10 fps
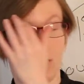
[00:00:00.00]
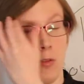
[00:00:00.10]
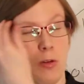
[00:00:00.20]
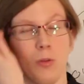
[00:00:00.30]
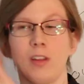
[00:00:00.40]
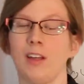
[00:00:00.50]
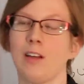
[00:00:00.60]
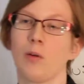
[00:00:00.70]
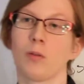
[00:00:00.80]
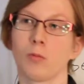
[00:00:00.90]
new things
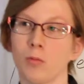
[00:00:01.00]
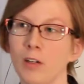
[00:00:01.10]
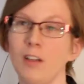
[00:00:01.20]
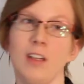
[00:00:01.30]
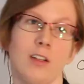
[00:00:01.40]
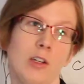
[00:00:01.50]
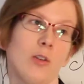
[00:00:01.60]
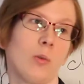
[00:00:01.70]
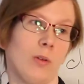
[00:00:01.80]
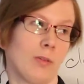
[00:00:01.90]
that were really
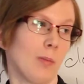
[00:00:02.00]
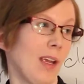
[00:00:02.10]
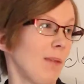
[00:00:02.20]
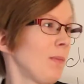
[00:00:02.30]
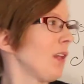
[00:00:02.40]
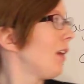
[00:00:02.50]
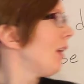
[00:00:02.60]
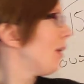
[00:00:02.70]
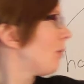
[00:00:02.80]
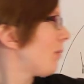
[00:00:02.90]
unusual for me.
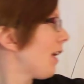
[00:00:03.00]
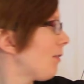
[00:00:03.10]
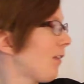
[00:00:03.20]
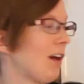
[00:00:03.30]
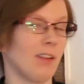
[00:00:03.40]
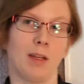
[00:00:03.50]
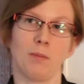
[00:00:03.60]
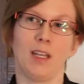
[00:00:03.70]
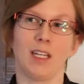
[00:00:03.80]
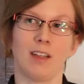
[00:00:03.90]
But I found
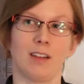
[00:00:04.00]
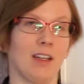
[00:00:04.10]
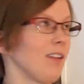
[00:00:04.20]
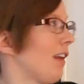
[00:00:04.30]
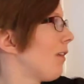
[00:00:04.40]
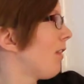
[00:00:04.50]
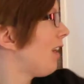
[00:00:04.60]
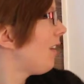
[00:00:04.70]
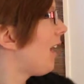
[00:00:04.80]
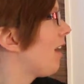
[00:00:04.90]
that making things like
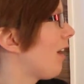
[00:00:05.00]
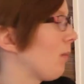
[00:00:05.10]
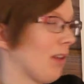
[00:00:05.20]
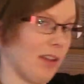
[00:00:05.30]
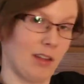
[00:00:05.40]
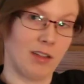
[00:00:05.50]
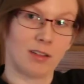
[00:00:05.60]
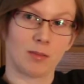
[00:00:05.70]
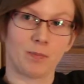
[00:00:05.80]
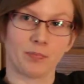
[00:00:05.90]
Venn diagrams like
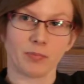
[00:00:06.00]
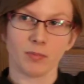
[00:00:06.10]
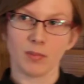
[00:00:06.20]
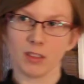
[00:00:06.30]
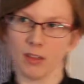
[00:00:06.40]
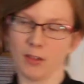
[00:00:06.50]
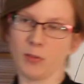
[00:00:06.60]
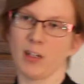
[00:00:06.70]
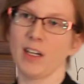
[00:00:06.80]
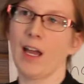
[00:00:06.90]
this
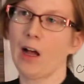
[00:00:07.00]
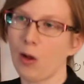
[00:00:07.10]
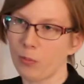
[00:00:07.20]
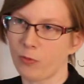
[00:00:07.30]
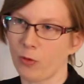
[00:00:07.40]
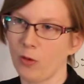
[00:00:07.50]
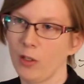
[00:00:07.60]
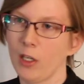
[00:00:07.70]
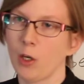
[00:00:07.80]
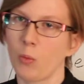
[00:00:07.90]
is very
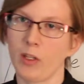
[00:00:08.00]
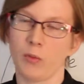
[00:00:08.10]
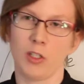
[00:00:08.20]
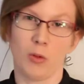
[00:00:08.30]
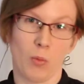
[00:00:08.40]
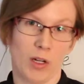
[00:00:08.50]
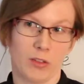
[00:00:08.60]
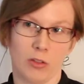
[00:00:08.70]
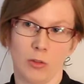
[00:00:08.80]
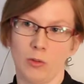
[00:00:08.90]
helpful when you want
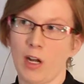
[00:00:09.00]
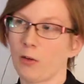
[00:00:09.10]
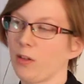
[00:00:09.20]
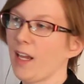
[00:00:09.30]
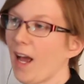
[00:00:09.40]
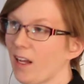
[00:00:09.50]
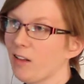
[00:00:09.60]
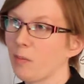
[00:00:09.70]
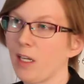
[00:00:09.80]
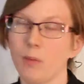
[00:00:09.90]
to not only
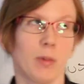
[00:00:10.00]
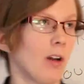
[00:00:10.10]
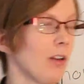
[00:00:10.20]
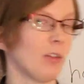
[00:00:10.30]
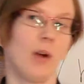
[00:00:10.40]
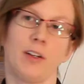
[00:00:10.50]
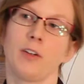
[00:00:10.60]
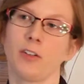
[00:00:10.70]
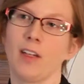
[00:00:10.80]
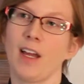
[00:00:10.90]
acclimate, but also
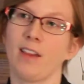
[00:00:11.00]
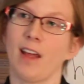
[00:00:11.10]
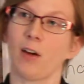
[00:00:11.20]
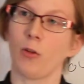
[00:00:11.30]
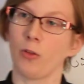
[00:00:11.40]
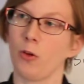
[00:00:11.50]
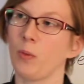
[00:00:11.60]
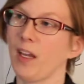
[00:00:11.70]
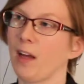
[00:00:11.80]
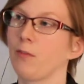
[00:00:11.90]
understand that although
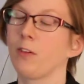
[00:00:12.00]
we have